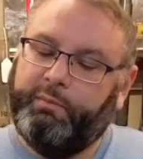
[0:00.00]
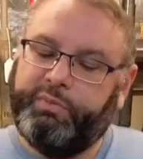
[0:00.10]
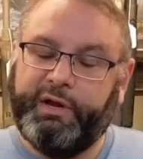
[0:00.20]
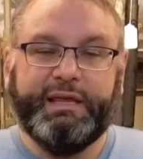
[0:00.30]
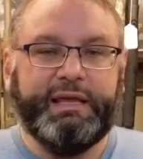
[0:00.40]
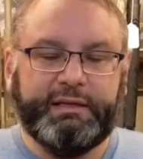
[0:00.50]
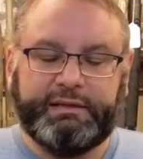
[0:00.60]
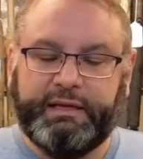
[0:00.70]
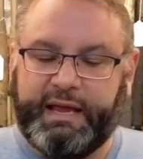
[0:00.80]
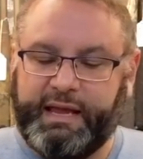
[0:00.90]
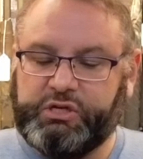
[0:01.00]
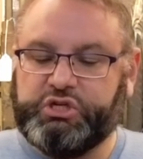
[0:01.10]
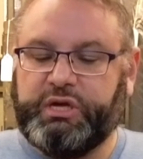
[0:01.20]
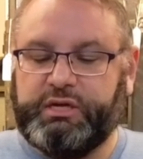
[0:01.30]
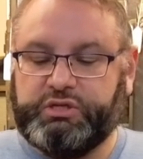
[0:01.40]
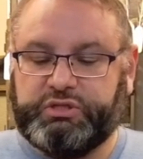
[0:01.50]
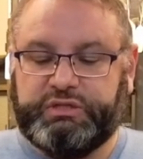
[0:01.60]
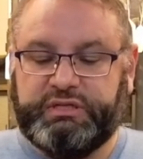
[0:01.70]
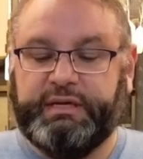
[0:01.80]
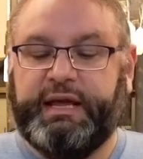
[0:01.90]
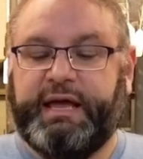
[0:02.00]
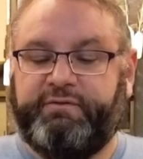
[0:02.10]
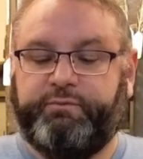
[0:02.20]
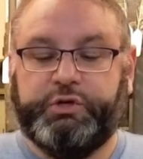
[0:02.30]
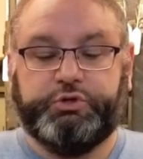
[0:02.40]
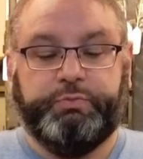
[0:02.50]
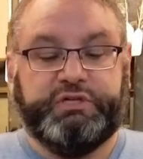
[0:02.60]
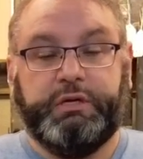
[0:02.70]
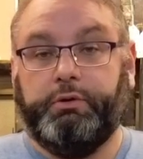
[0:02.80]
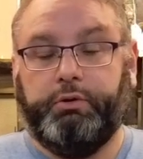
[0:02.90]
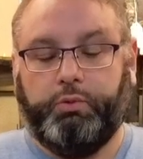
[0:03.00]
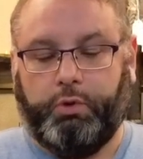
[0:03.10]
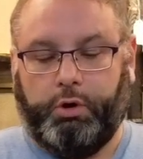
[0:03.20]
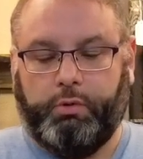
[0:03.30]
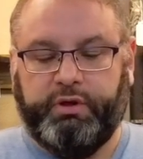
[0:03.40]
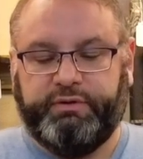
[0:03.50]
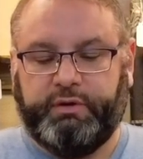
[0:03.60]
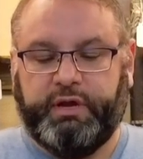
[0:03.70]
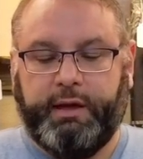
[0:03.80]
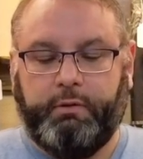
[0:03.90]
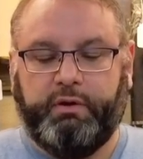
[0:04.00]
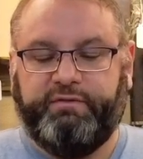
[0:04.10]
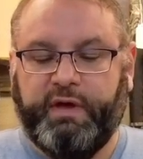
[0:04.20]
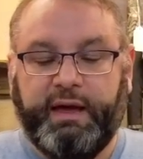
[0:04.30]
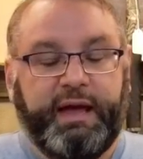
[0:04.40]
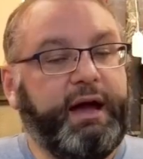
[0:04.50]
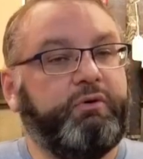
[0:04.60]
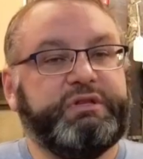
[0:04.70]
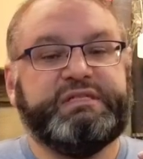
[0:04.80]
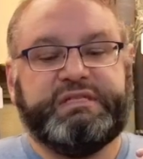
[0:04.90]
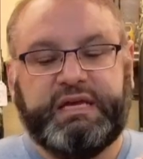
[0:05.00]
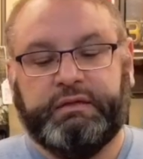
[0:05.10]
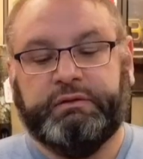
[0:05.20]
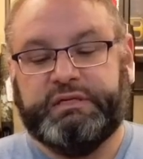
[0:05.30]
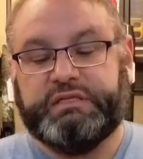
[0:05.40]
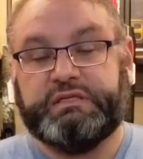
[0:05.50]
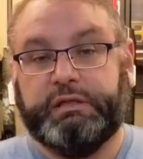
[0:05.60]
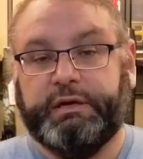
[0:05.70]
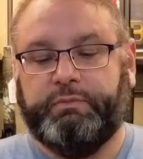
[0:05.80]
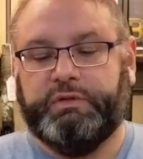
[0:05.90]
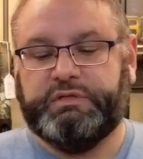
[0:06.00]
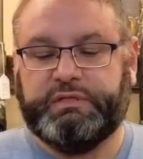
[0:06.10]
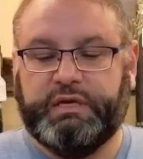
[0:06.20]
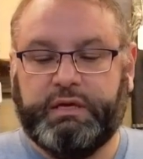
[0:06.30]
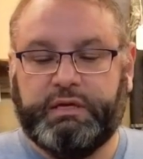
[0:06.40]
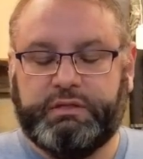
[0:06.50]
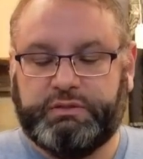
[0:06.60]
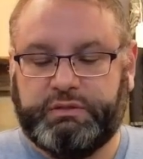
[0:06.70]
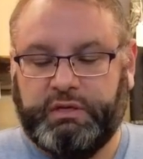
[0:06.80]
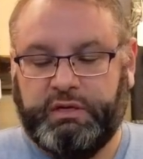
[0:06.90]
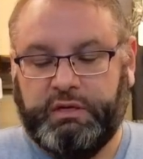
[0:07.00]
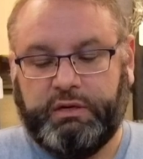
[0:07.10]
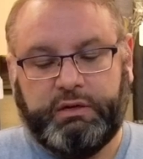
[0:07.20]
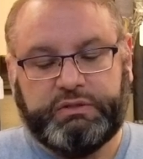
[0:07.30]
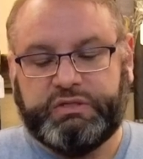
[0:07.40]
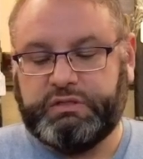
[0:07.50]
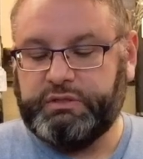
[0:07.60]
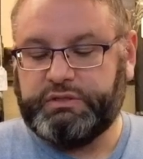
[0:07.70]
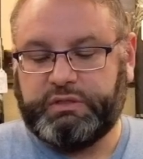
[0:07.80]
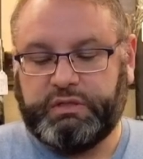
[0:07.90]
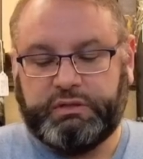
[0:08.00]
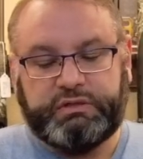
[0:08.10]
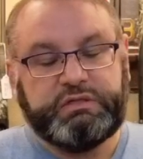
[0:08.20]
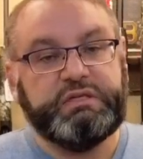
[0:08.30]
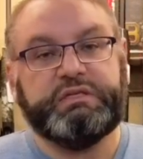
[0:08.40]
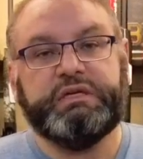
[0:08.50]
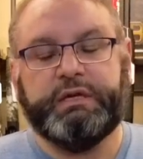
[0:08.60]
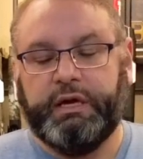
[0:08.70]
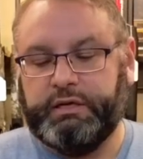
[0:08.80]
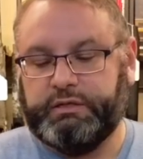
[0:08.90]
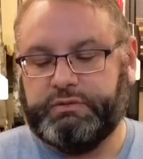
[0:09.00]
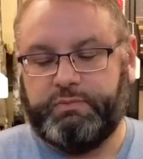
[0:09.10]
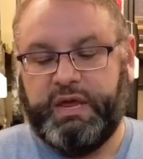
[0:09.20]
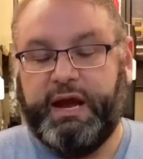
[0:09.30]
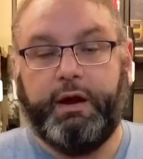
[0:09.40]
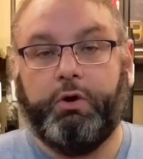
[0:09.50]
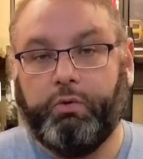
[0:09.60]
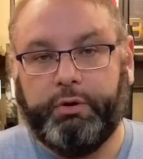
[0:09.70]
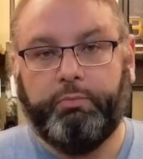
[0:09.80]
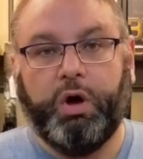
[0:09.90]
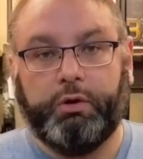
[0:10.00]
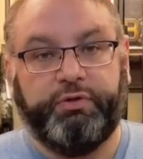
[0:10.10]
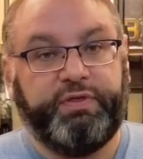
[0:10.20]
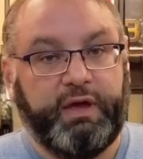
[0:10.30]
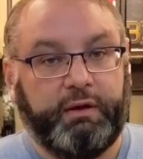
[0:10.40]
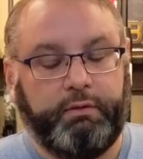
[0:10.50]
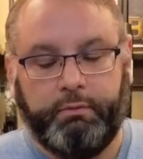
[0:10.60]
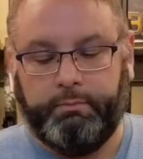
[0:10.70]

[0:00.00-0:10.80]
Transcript: But I get that HK just didn't have much material to work with on account of how insanely slim this thing is. I mean, seriously, the CC9 is heroin model thin.